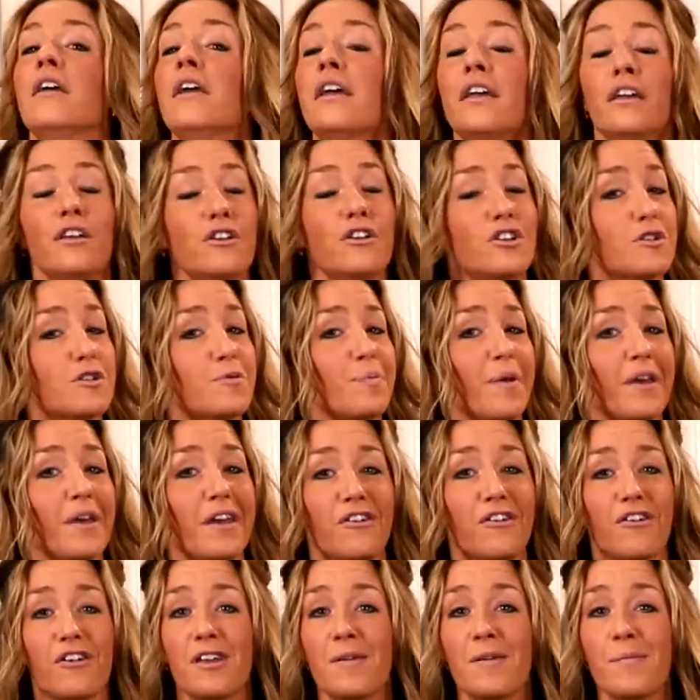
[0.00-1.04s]
You just plug in
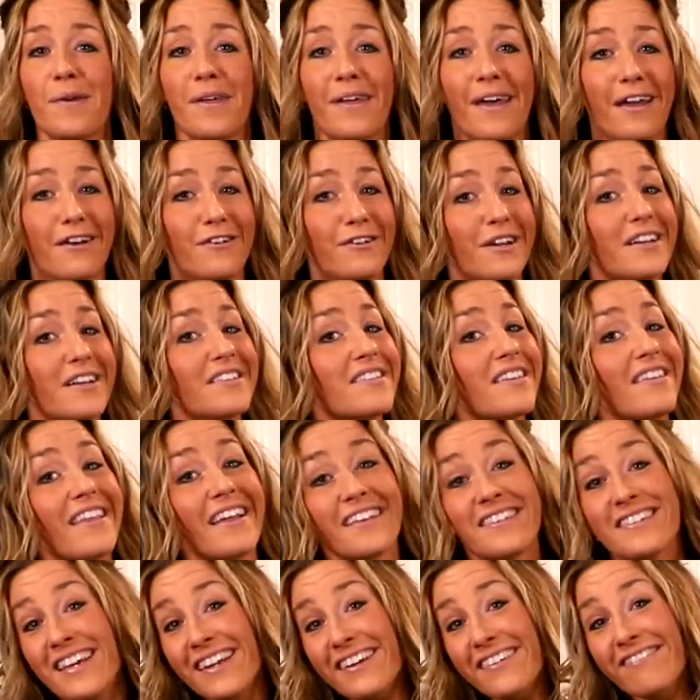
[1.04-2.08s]
your email address and
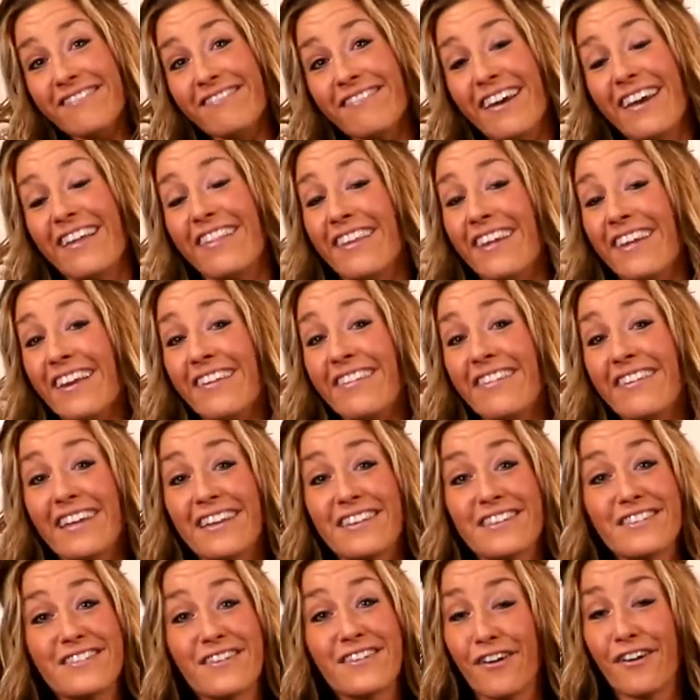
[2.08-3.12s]
that's it. And then
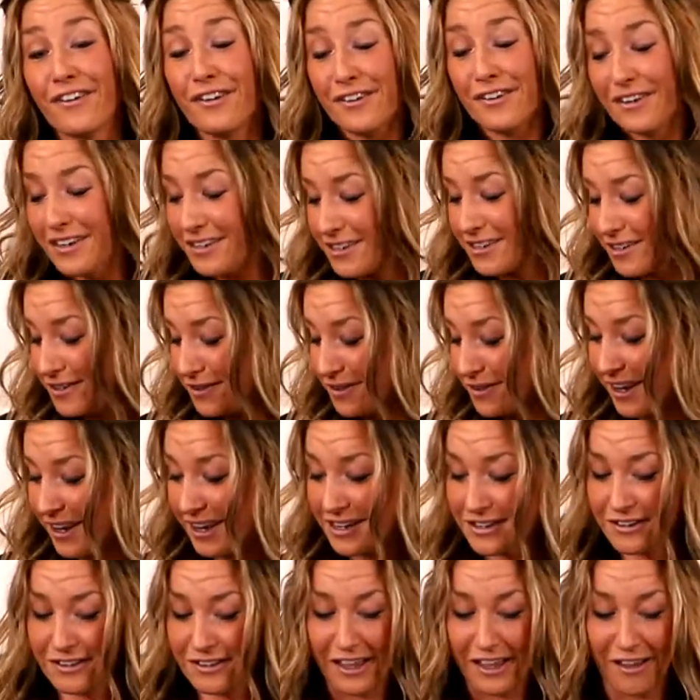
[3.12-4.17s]
that's all you need to do to
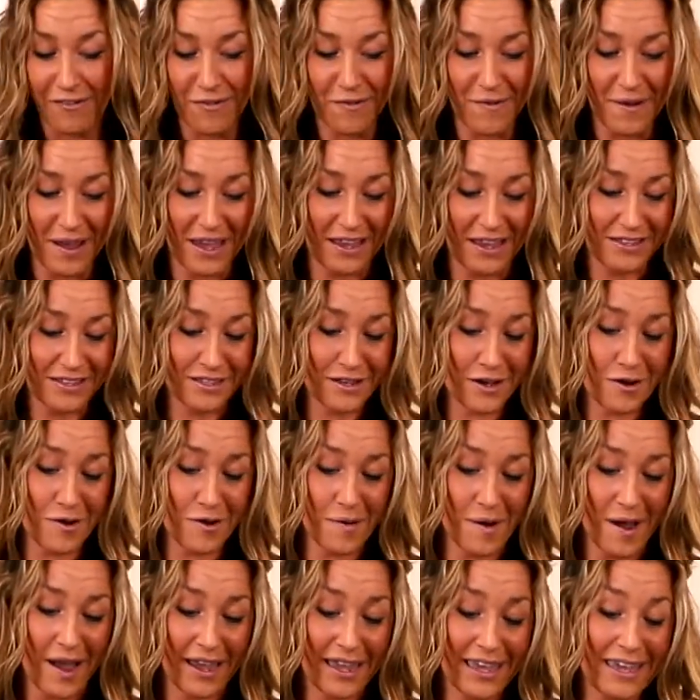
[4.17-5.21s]
enter the giveaway.
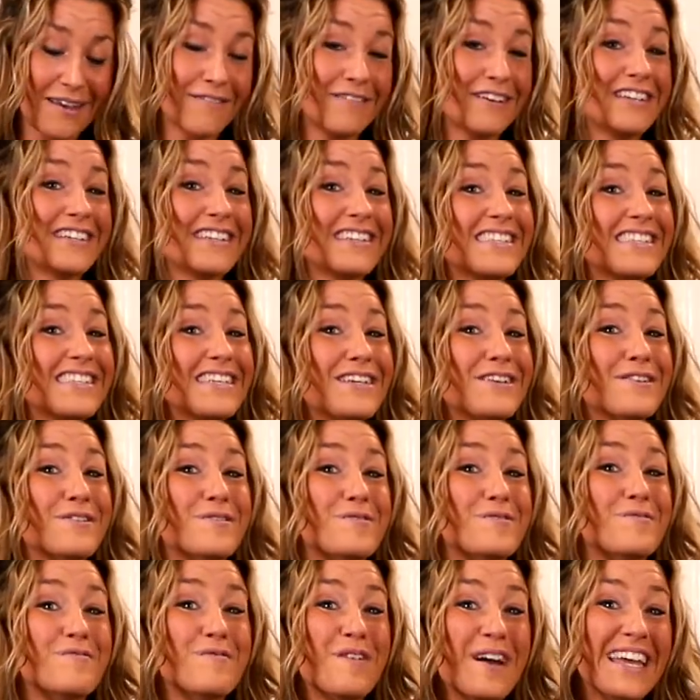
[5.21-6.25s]
So I can't wait to see who
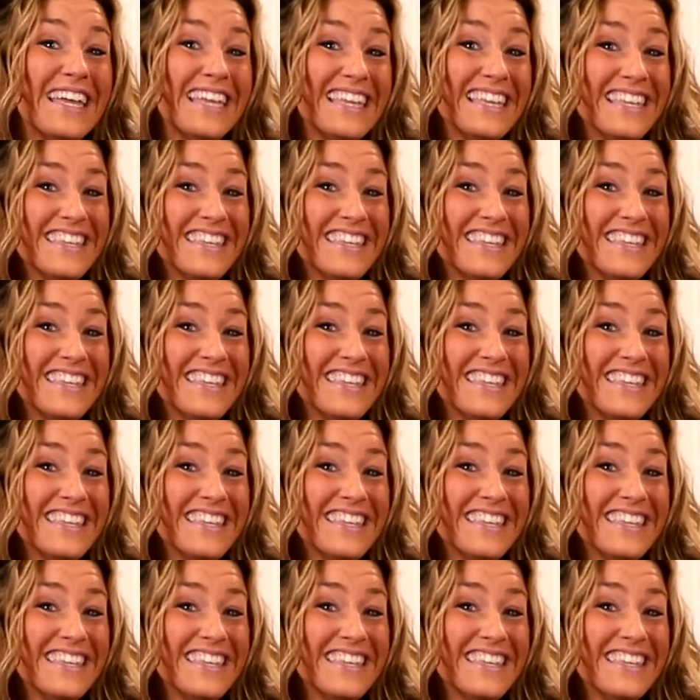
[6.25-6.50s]
wins.